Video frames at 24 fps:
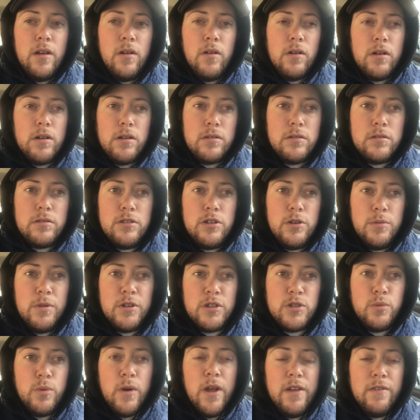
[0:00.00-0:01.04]

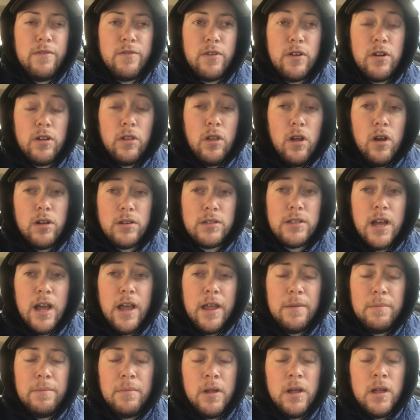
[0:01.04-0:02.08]
for a long
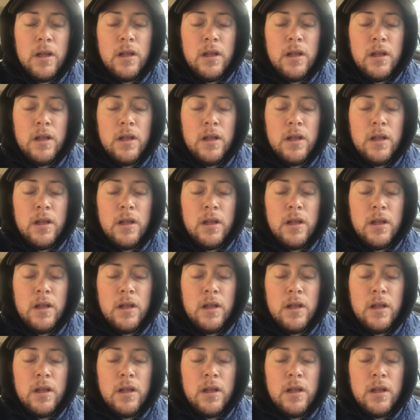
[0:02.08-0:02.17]
time